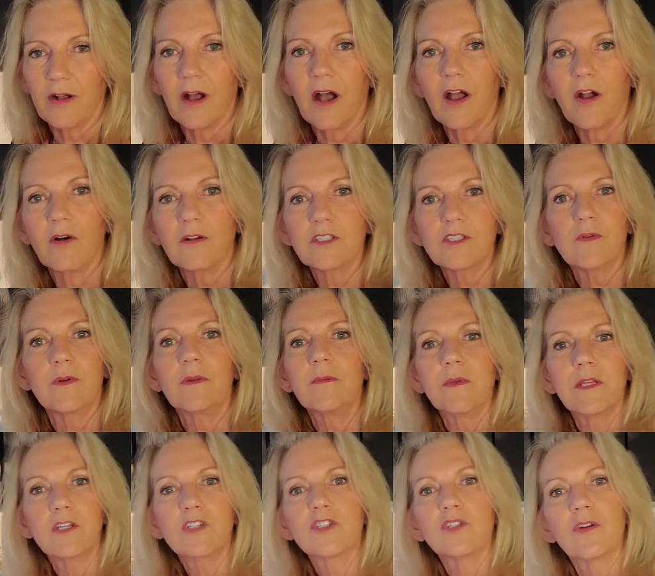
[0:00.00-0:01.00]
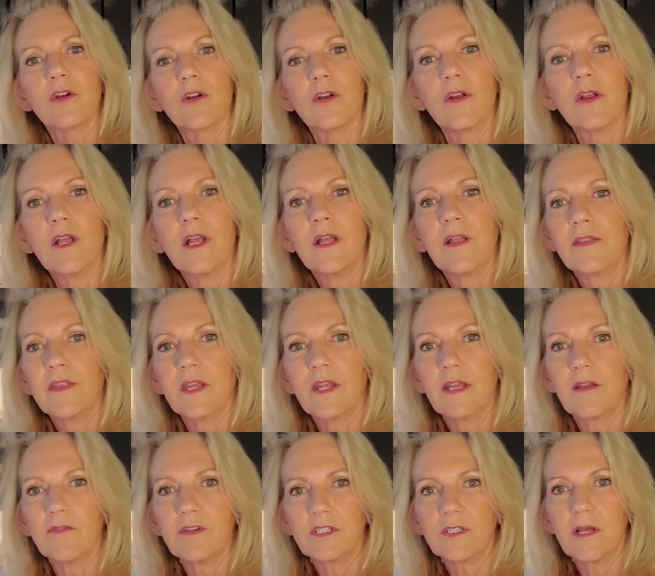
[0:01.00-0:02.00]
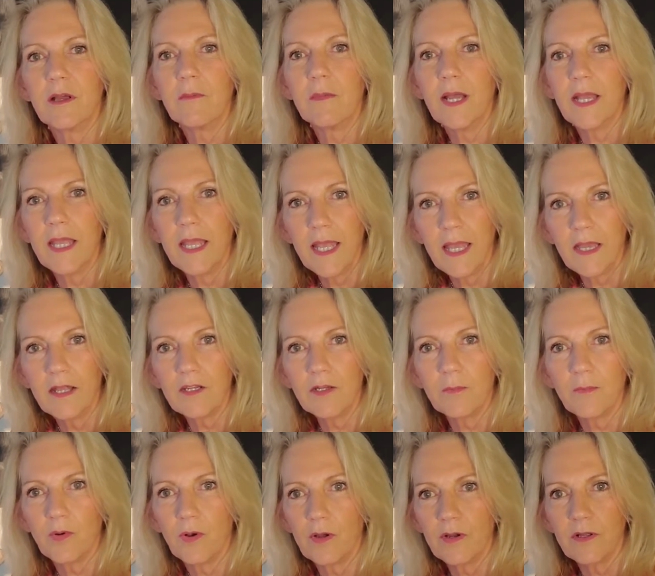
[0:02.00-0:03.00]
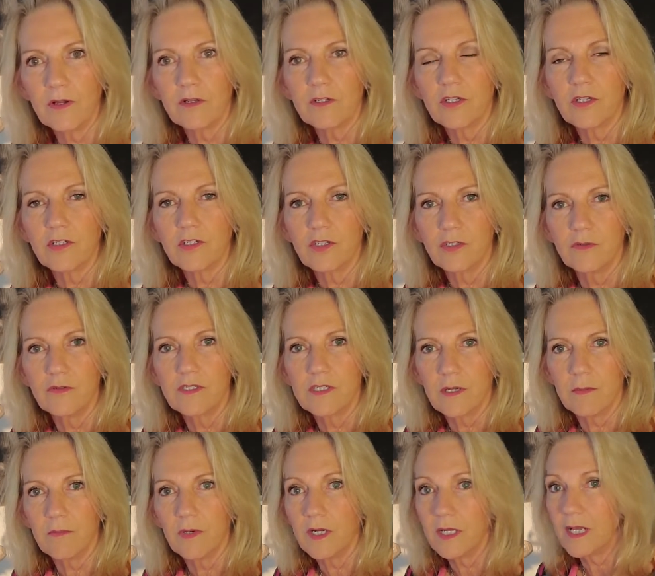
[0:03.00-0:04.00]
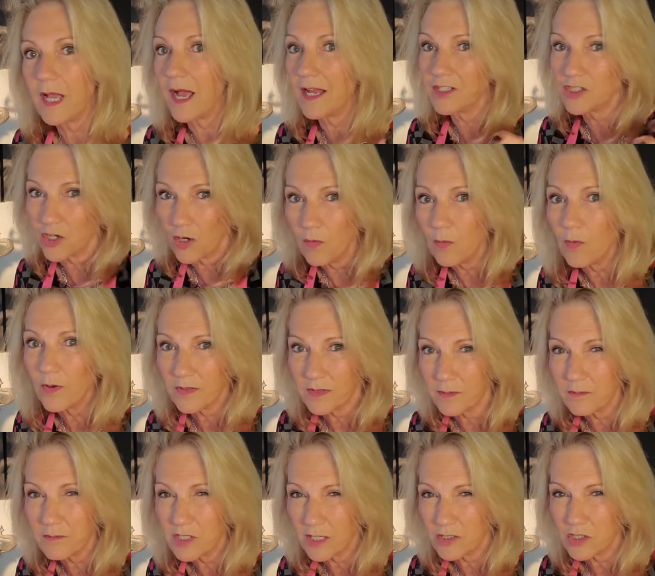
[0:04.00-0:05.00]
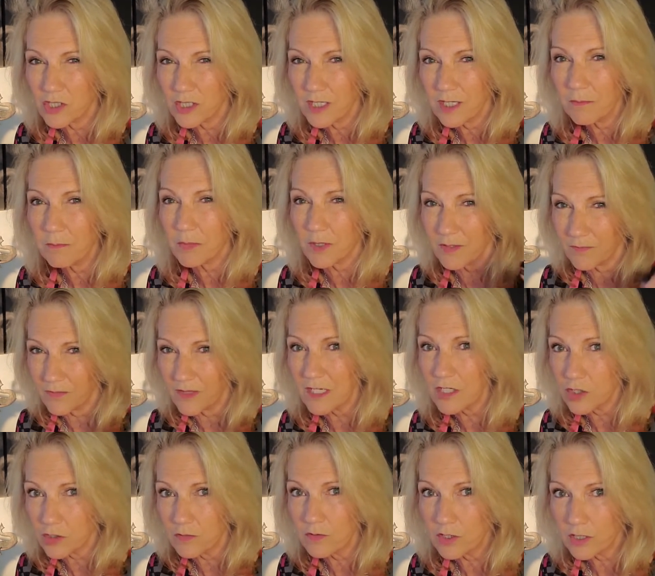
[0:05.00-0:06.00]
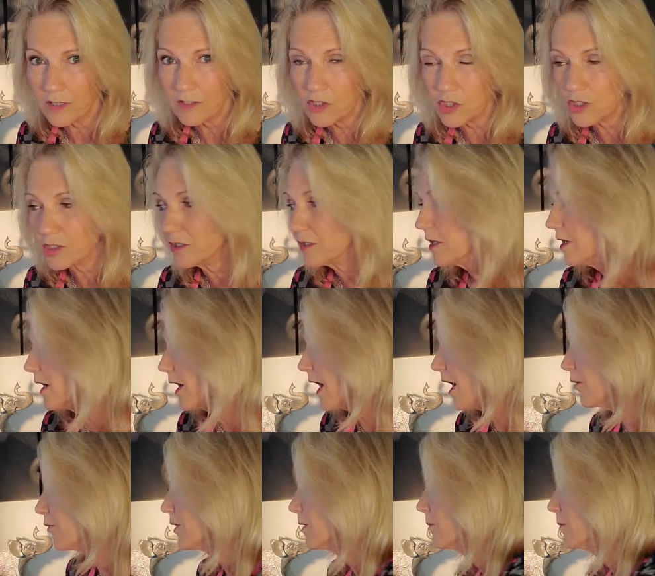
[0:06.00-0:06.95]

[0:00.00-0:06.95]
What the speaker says: I also want to make sure that every time I hand a product to somebody, I don't want them touching it, but if they do touch it, I want to